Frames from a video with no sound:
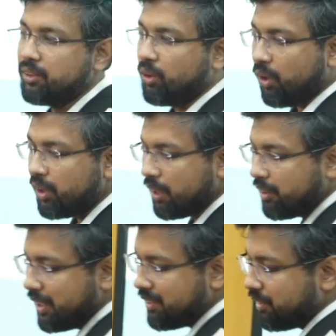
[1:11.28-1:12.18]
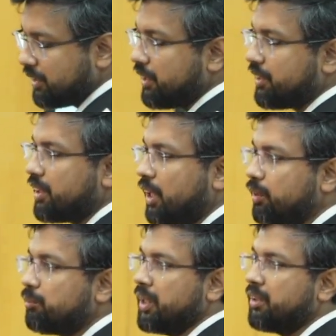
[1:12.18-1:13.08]
not only our nation states and
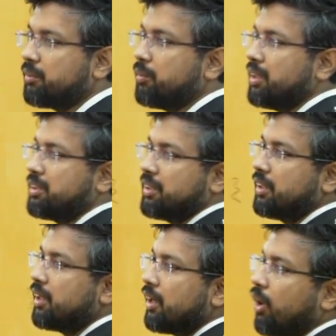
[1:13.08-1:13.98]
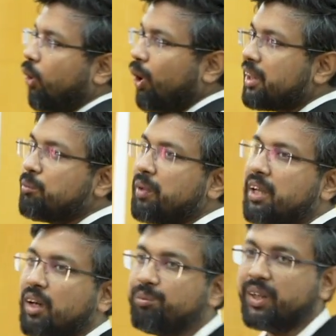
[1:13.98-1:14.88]
governments, but all the big
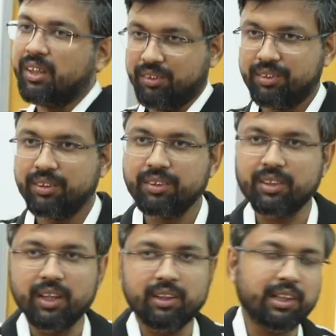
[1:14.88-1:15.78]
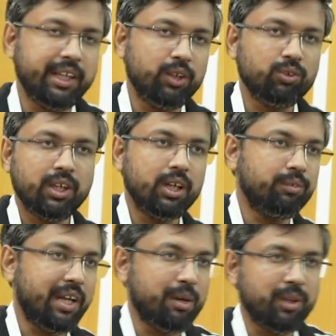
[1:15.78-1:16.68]
companies these days, like you think of
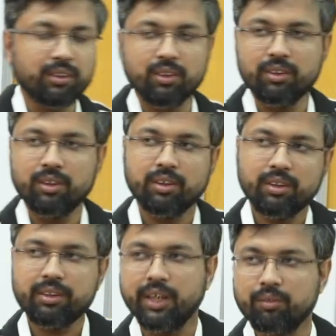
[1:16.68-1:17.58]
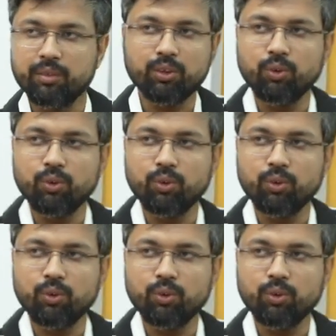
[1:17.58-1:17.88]
Amazon, starting from